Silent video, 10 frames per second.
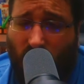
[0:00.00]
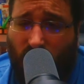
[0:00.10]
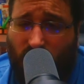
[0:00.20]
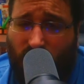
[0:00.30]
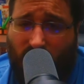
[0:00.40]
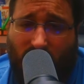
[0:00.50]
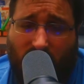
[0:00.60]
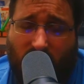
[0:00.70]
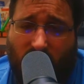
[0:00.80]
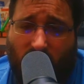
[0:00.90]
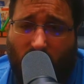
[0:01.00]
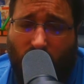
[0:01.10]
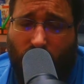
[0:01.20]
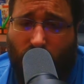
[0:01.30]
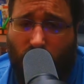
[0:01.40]
which is
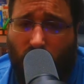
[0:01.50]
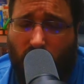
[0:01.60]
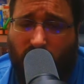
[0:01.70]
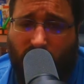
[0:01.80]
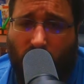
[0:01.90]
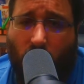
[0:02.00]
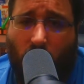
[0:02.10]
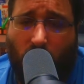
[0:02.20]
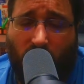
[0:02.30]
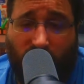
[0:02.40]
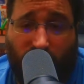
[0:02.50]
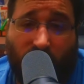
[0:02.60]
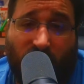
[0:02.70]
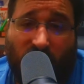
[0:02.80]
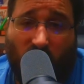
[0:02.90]
short form
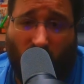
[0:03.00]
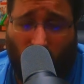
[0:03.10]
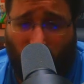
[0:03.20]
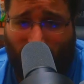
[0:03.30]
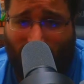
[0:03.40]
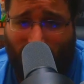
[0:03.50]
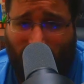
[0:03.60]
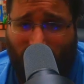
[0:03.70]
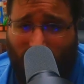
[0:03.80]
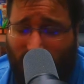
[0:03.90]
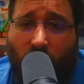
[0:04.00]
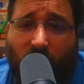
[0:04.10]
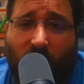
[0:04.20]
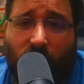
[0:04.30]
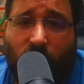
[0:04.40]
vertical content. You
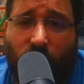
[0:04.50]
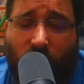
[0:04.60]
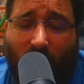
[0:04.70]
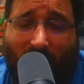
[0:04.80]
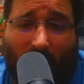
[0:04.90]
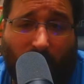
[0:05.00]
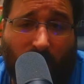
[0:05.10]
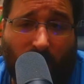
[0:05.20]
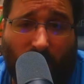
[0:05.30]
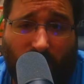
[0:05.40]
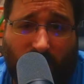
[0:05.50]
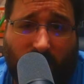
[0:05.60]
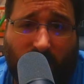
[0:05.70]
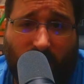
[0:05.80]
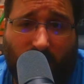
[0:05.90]
can do
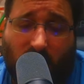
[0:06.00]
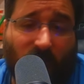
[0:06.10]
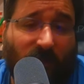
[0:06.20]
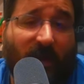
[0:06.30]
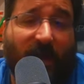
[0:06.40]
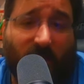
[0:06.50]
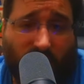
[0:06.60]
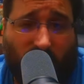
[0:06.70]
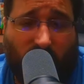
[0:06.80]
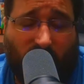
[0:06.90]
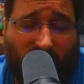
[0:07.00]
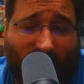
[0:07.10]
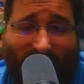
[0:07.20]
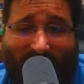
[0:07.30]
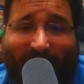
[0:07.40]
uploads, so videos,
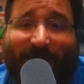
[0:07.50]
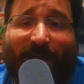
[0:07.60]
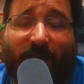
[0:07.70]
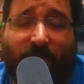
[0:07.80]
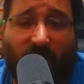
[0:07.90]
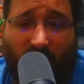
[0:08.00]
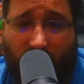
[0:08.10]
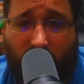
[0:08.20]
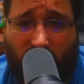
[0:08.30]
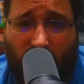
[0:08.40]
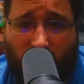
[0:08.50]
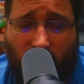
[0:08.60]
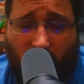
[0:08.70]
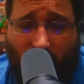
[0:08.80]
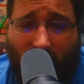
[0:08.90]
basically edited videos,
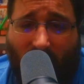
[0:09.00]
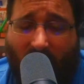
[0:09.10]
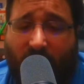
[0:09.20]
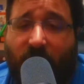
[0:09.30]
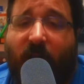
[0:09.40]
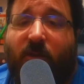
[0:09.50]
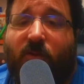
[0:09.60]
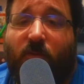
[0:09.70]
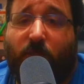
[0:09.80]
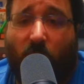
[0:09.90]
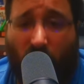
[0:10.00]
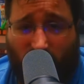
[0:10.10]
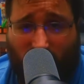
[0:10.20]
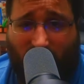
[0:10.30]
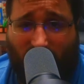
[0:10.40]
and you can do
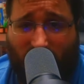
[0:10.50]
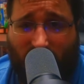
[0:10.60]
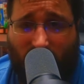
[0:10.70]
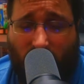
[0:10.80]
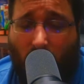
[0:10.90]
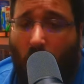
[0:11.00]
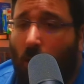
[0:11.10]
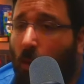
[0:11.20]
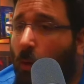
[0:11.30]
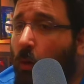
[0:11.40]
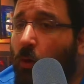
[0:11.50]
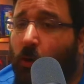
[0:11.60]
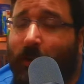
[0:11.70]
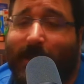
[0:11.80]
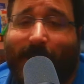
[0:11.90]
podcasts, all
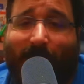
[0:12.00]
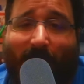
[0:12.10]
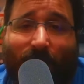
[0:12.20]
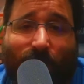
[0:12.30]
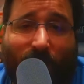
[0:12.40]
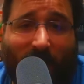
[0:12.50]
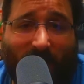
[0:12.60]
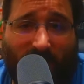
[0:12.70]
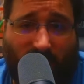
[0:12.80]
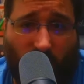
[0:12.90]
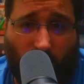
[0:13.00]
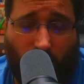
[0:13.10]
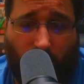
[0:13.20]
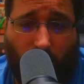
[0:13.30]
on the same platform